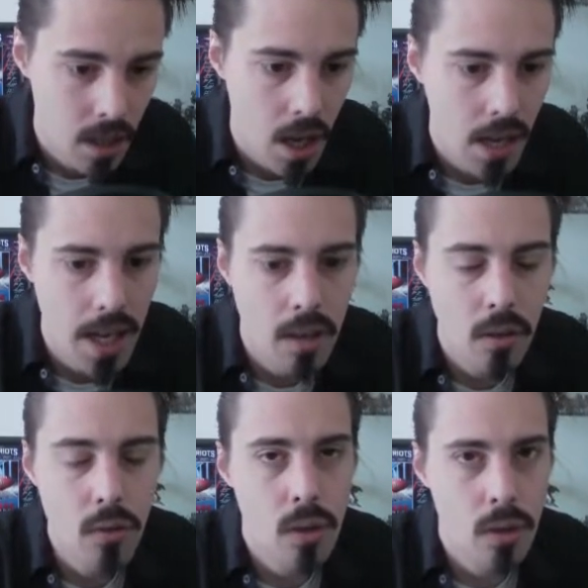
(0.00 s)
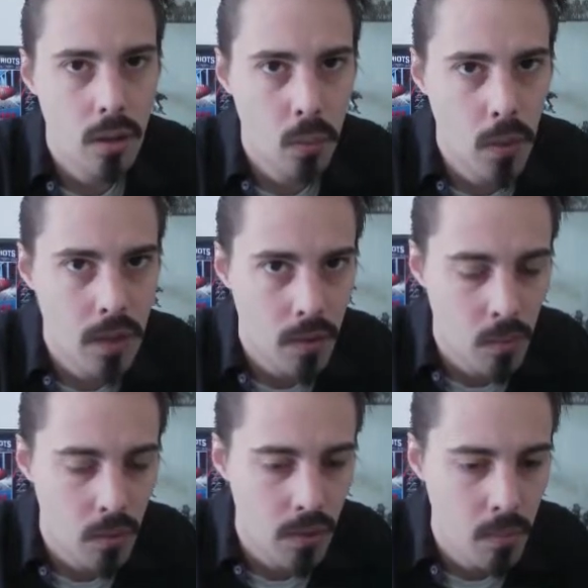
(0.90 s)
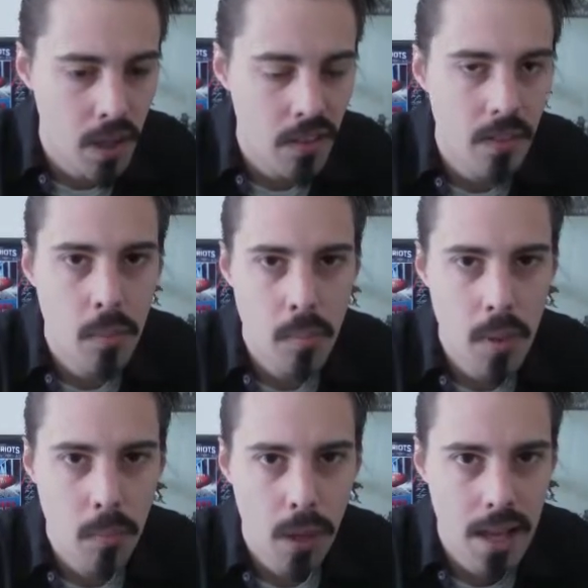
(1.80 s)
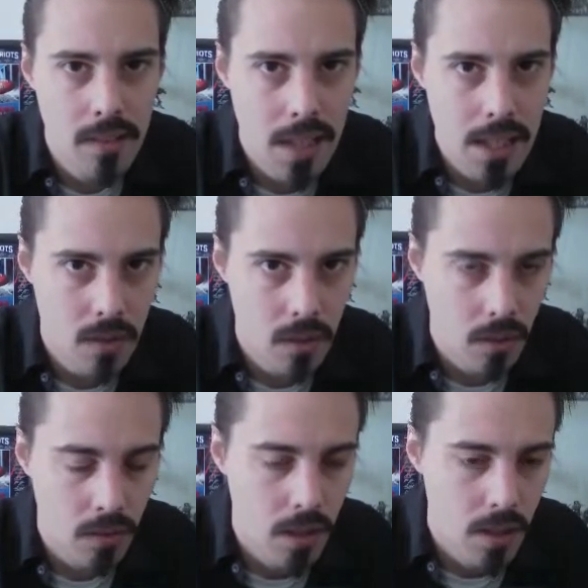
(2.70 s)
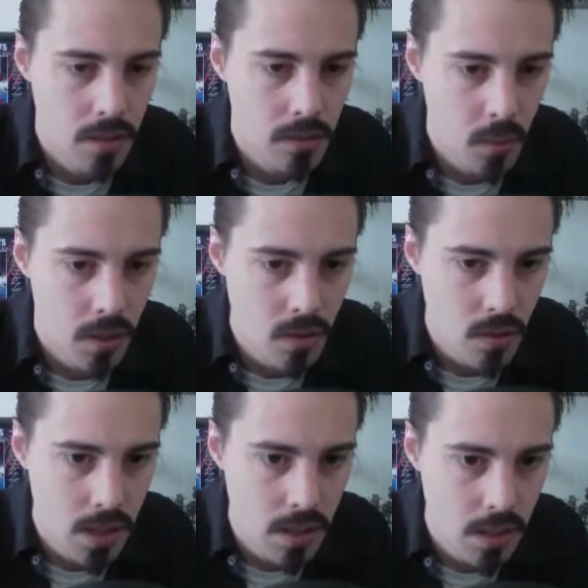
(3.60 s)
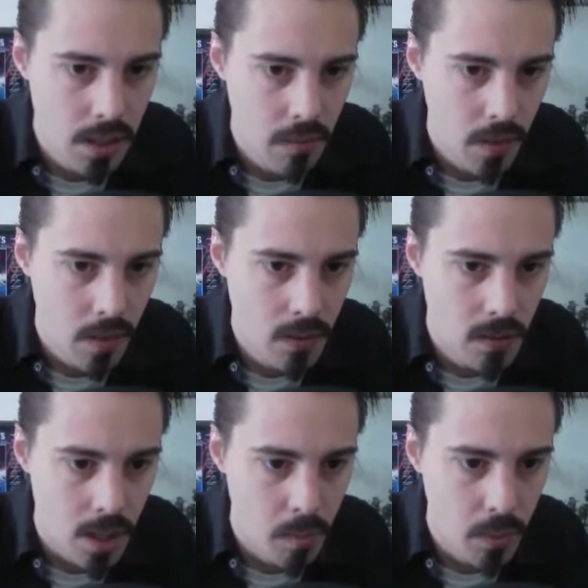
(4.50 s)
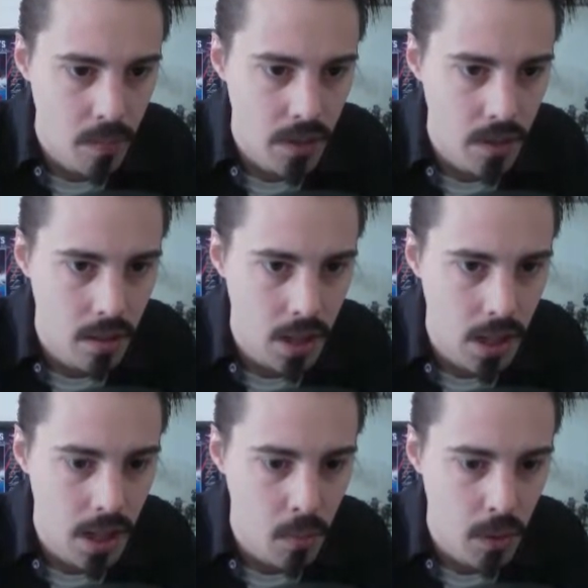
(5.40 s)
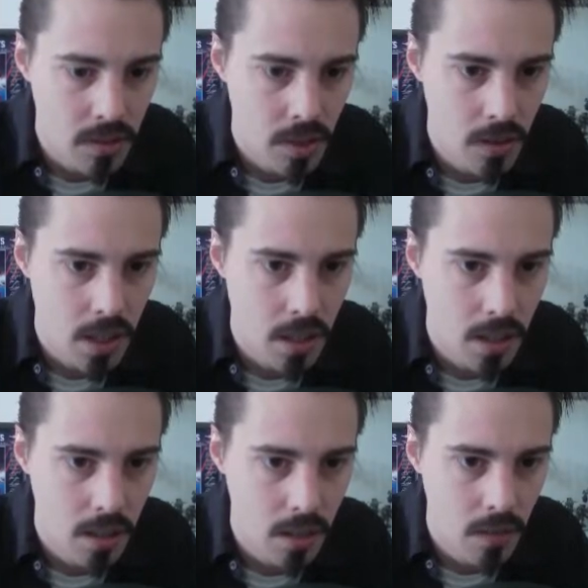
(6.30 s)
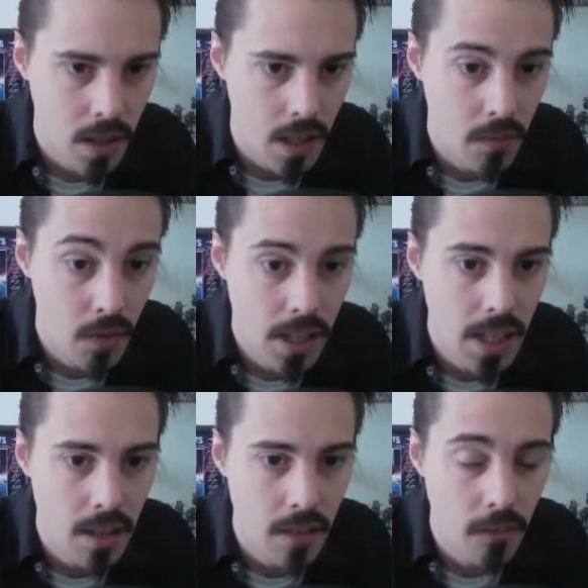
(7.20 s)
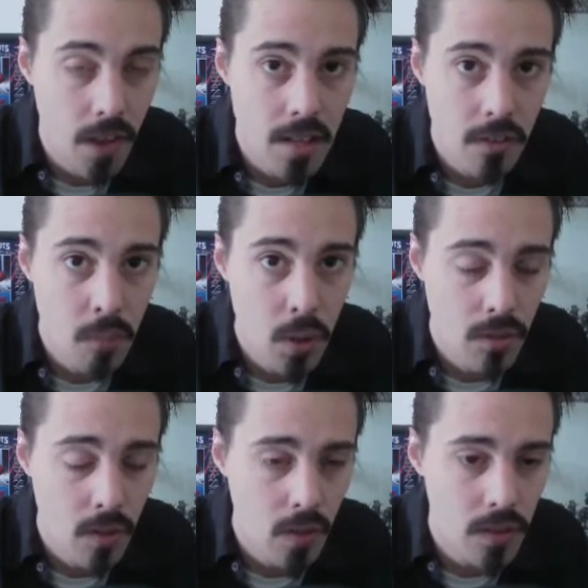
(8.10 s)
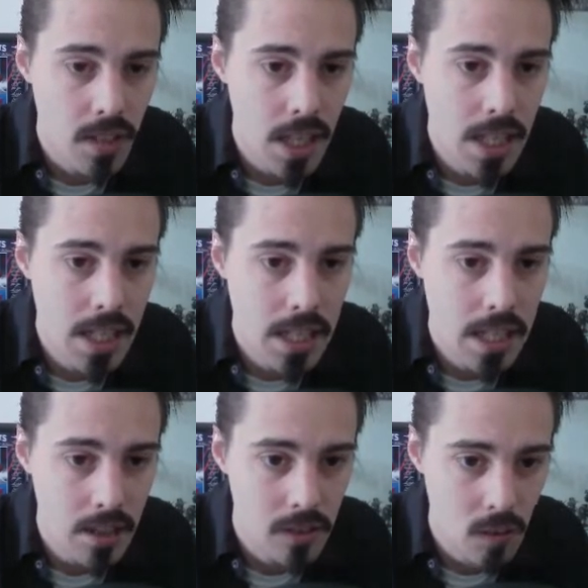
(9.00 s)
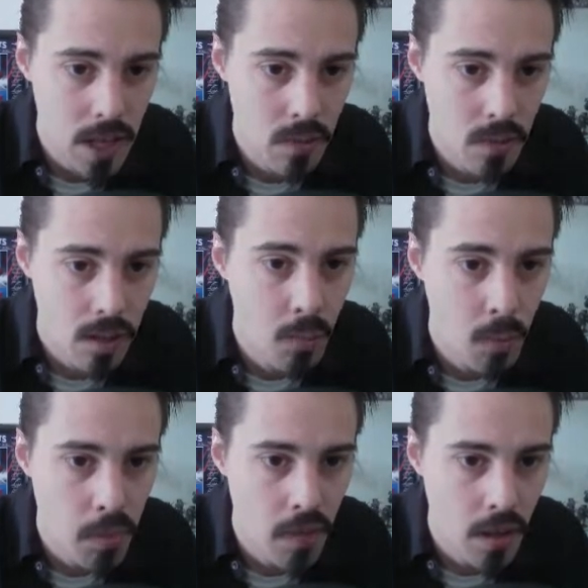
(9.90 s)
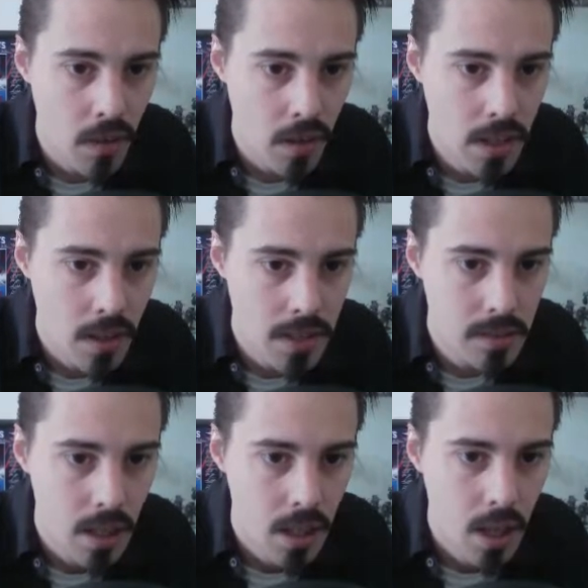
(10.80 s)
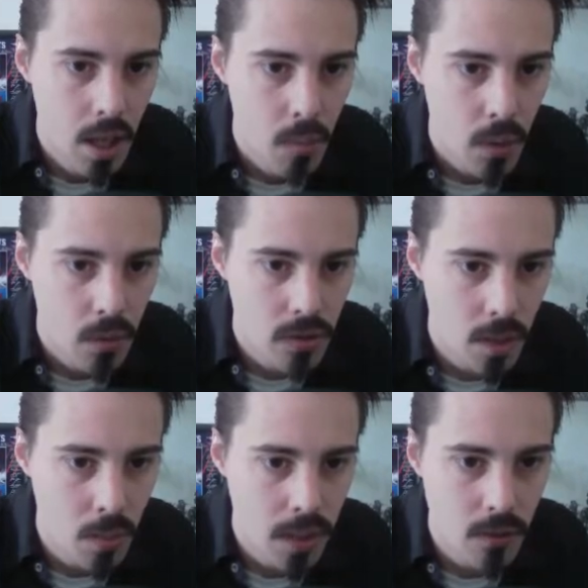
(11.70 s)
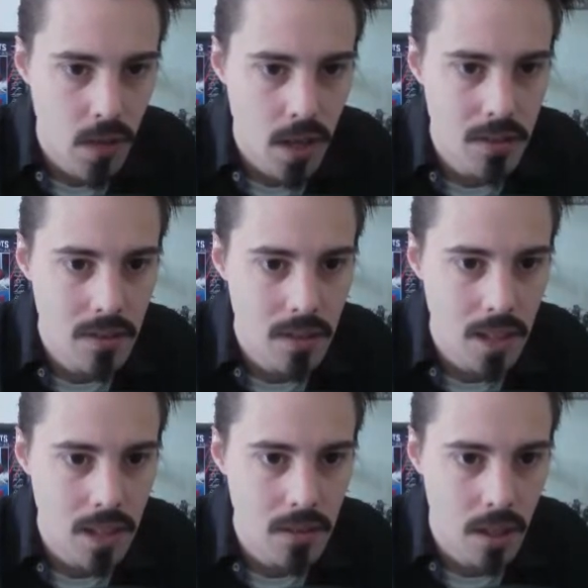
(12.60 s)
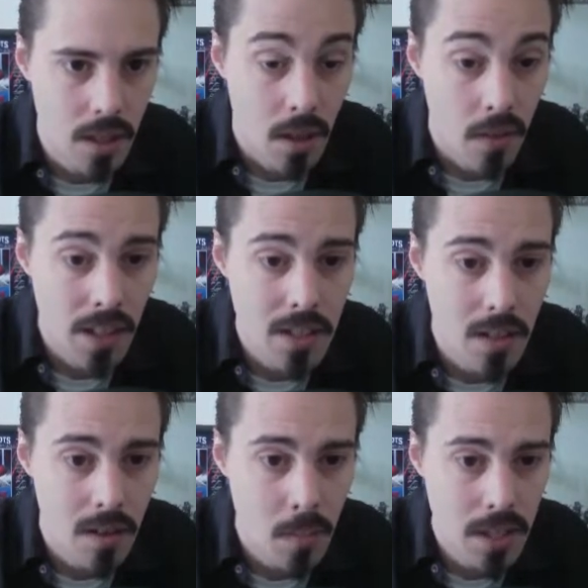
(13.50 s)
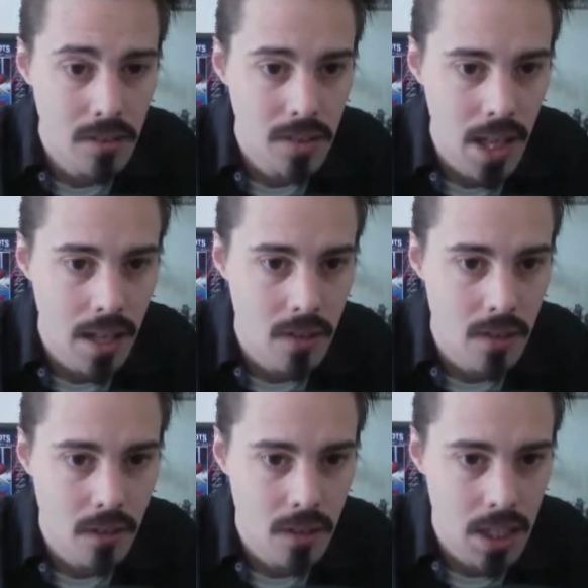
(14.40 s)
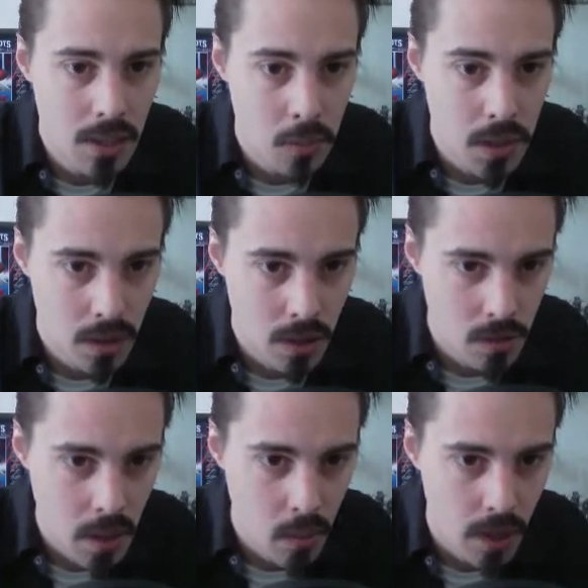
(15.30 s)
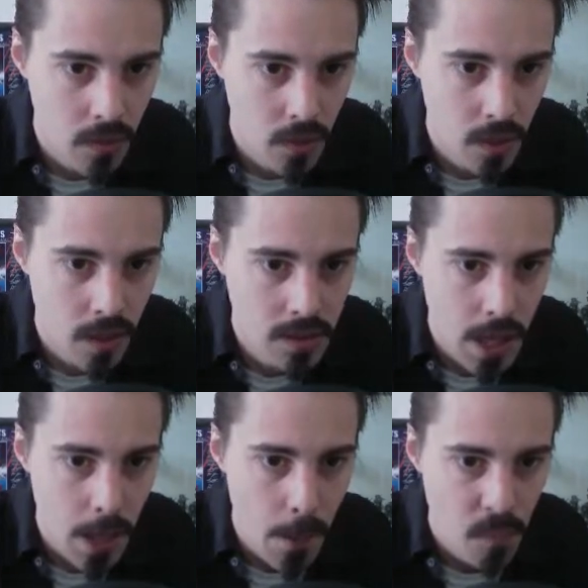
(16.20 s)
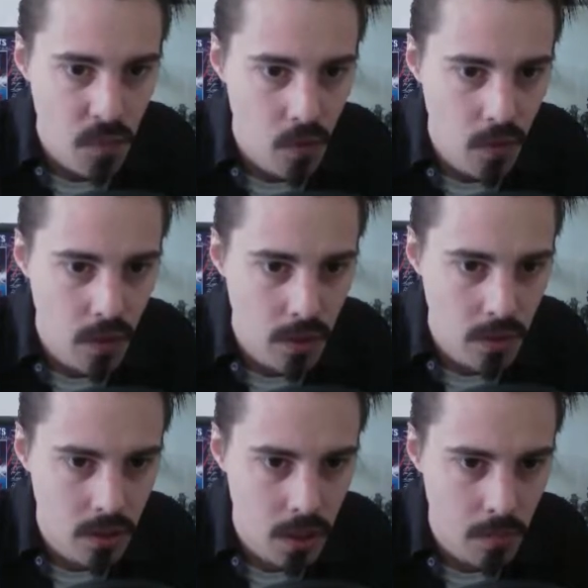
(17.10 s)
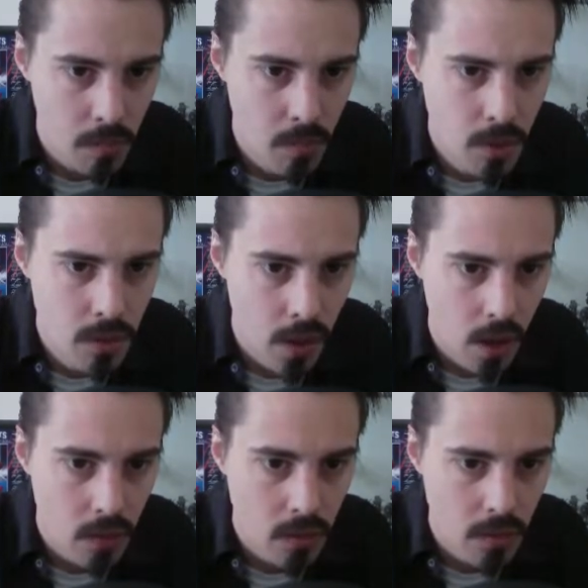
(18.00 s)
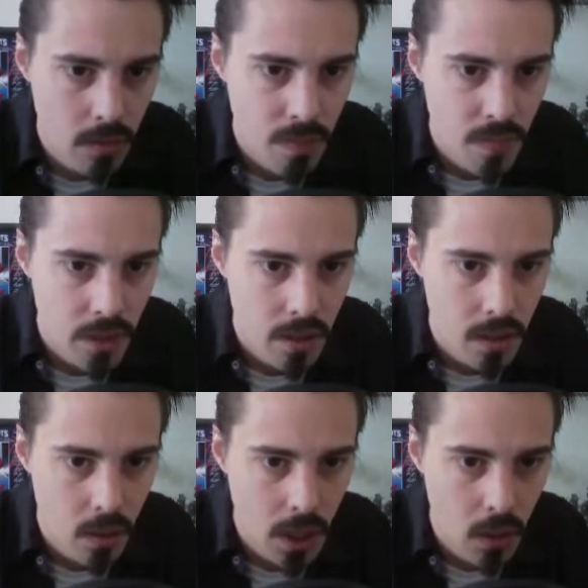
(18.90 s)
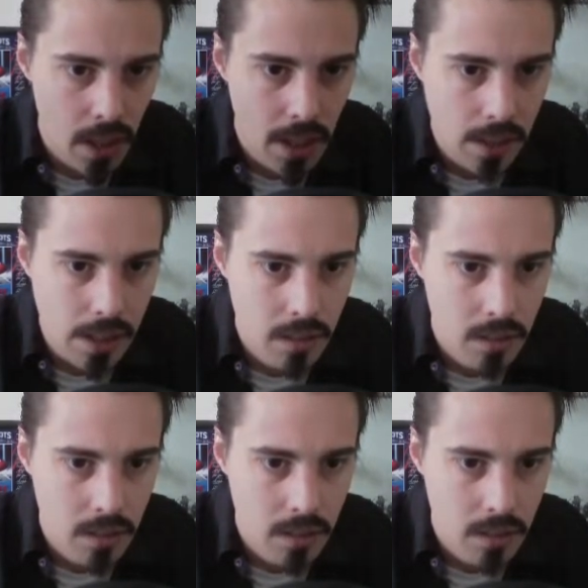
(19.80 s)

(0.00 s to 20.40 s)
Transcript: Again, not a lot of wiggle room with them, but I think they'll be big players later on. So I'm going to try and level those up, because I think that if I can get an offensive move on Sandy as a ground type would be very, very nice. But also because Franz is another legendary beast and Tien has been doing great work for us. So we've got to kind of move along quite quickly,